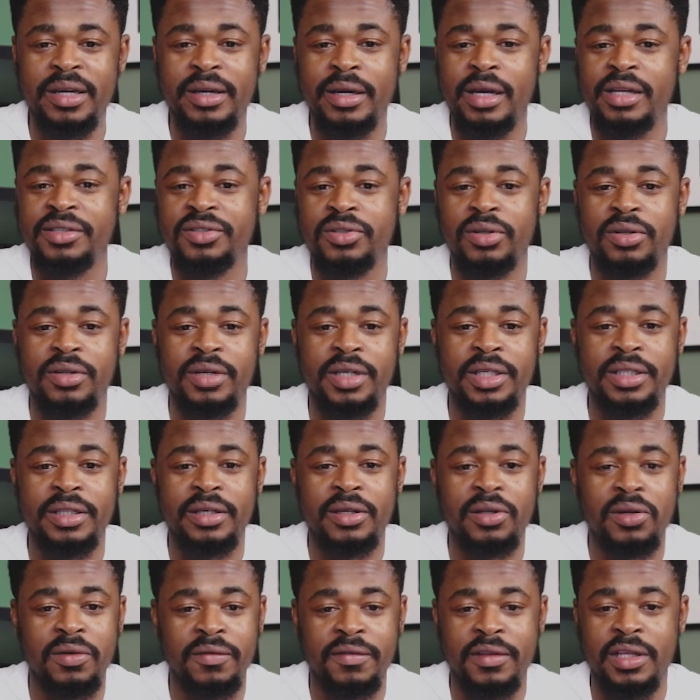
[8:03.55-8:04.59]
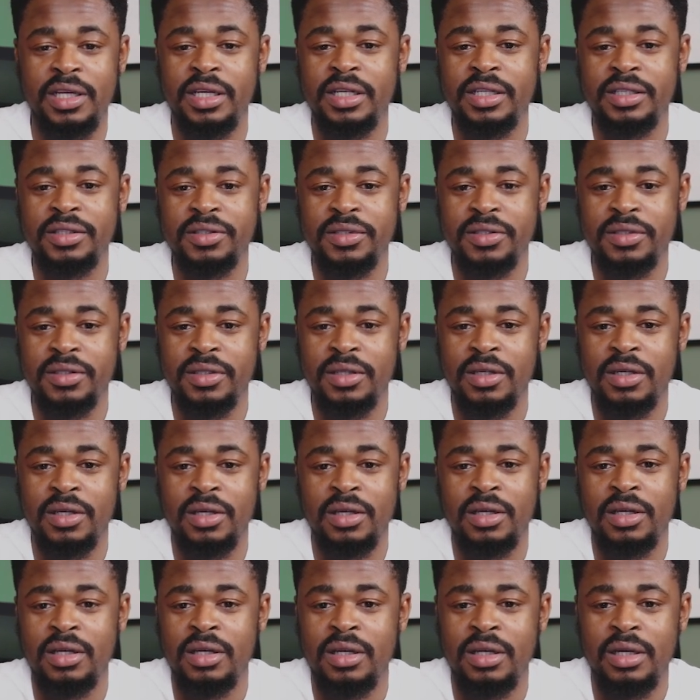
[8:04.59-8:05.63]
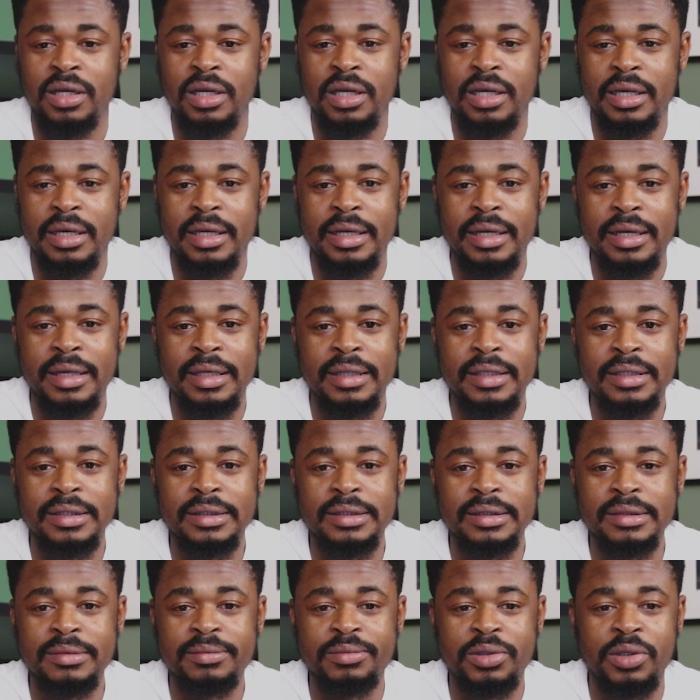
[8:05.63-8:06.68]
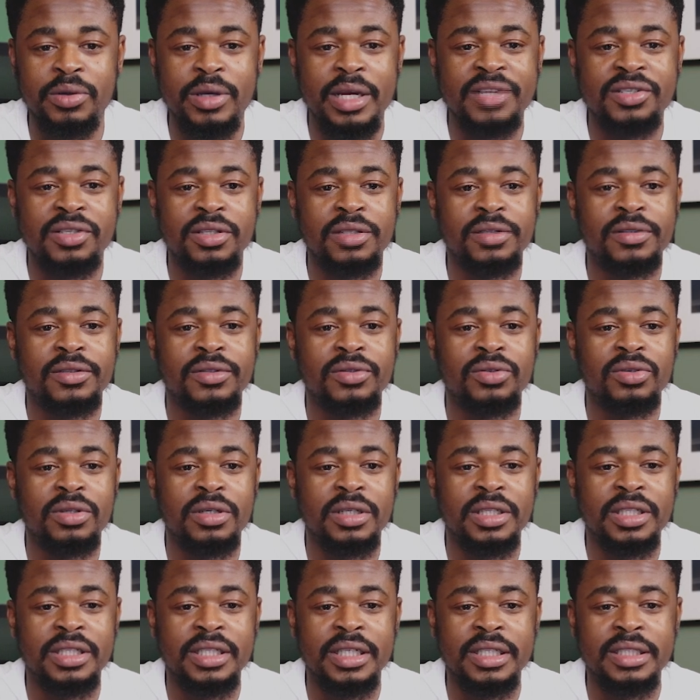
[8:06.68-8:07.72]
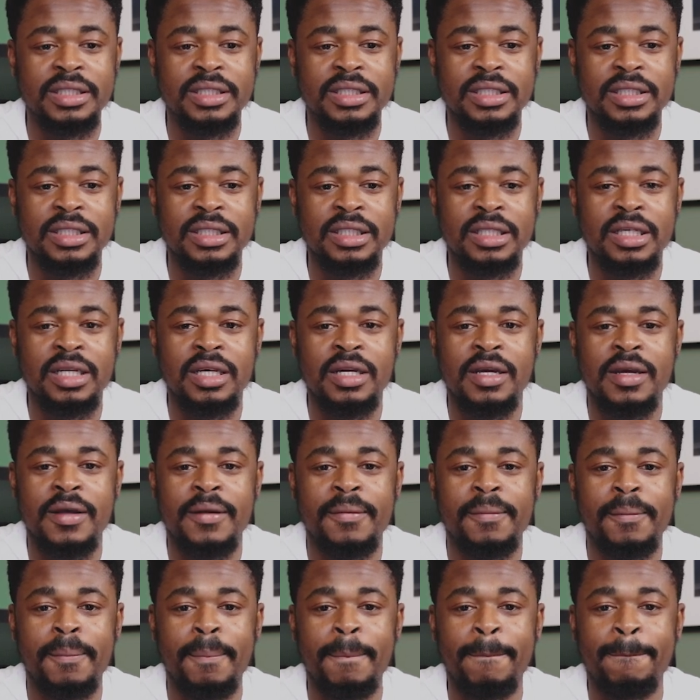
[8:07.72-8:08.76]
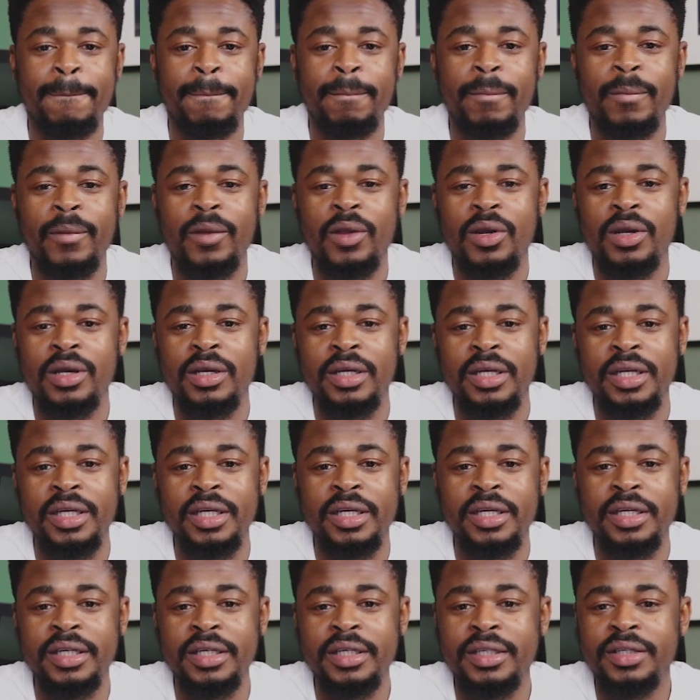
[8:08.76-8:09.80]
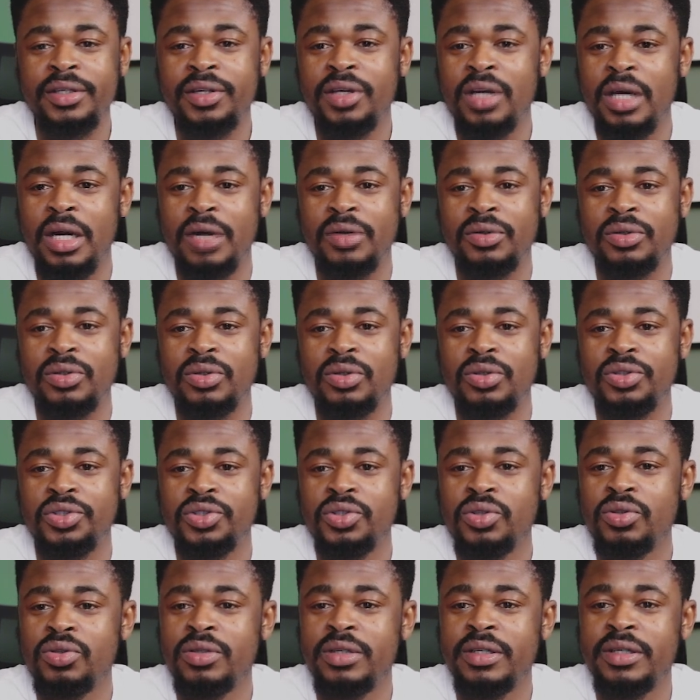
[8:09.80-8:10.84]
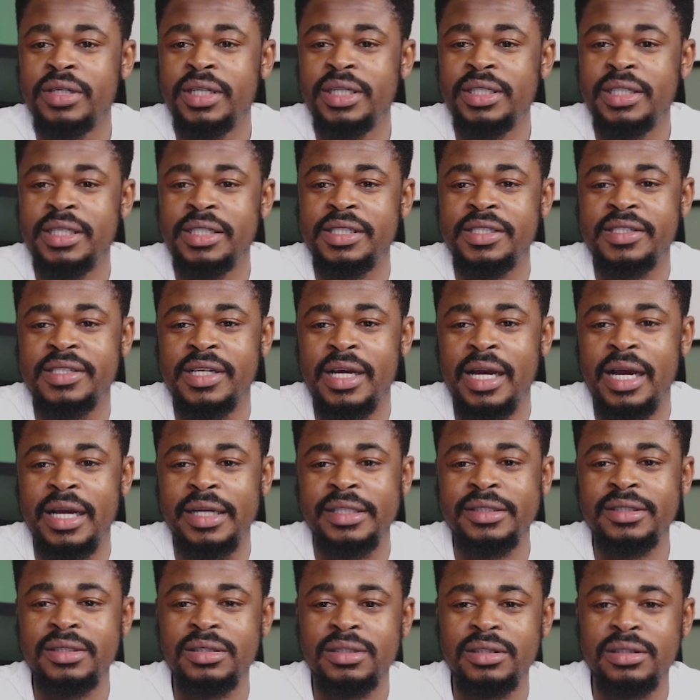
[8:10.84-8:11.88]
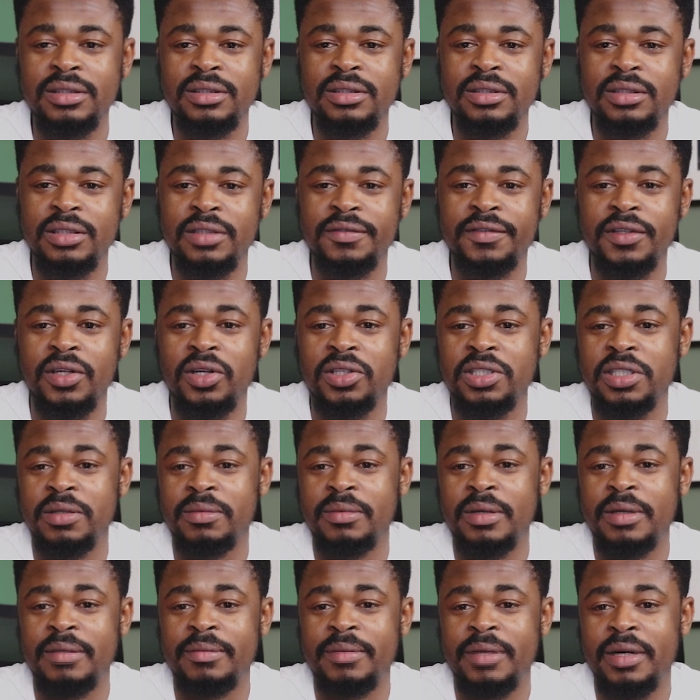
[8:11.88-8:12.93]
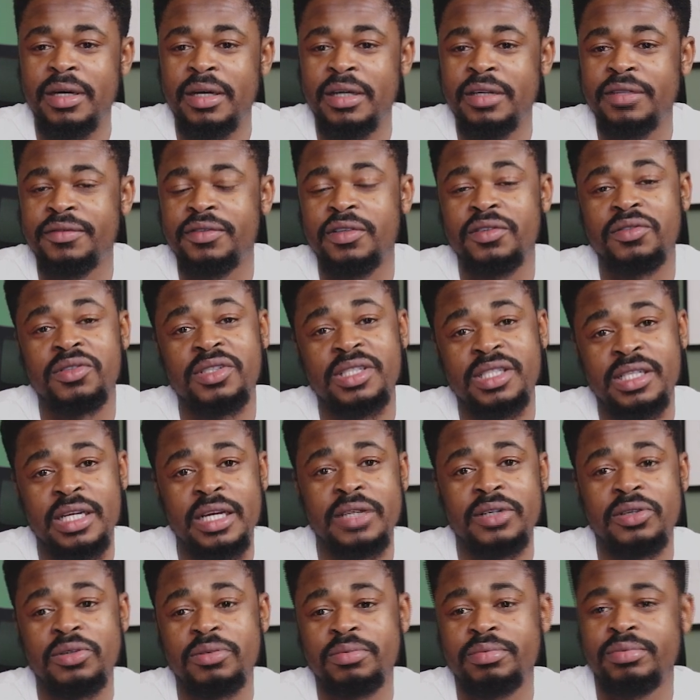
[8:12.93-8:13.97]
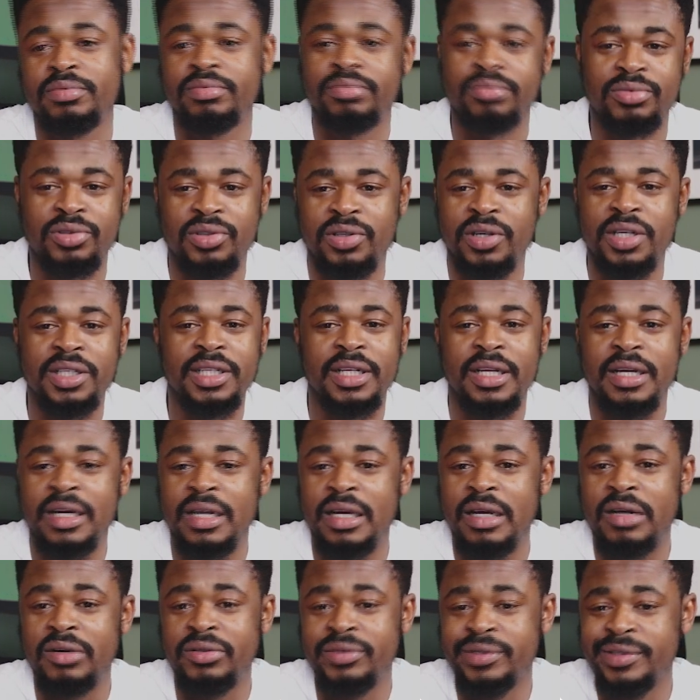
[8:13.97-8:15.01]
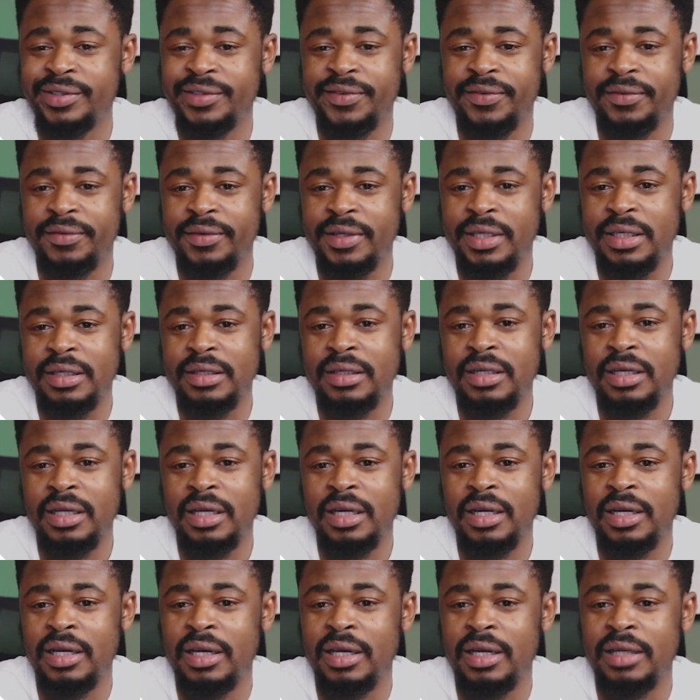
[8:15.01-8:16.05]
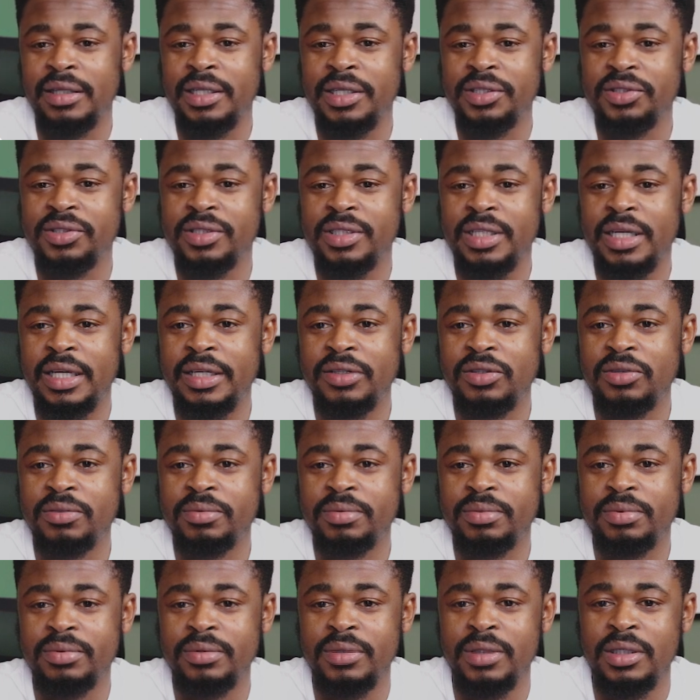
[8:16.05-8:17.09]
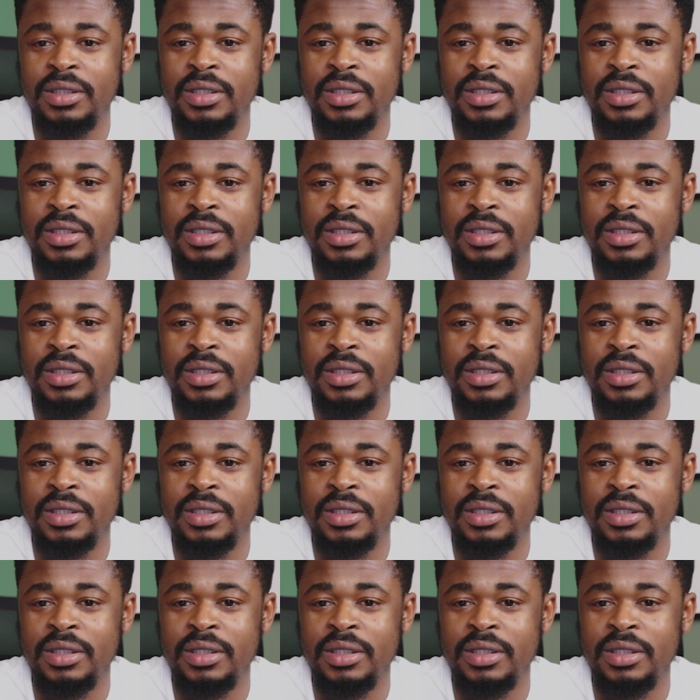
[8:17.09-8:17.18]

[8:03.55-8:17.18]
You can use it to create a lot of things, but you actually need to create a QR code. So create a design. If you're not a member, if you're not signed up, create an account, it's free, then you sign up.